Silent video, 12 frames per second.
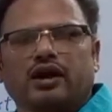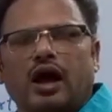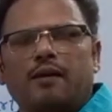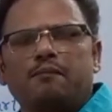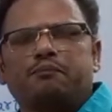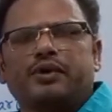
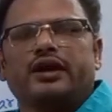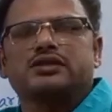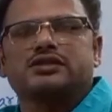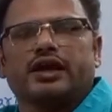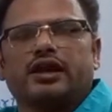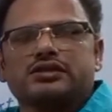Complete
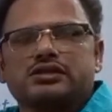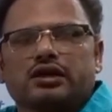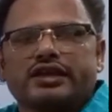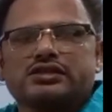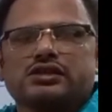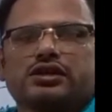cell is
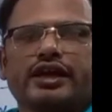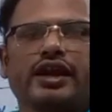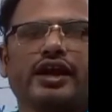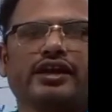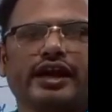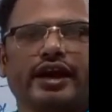
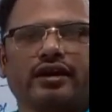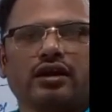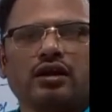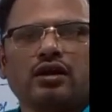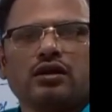disintegrated.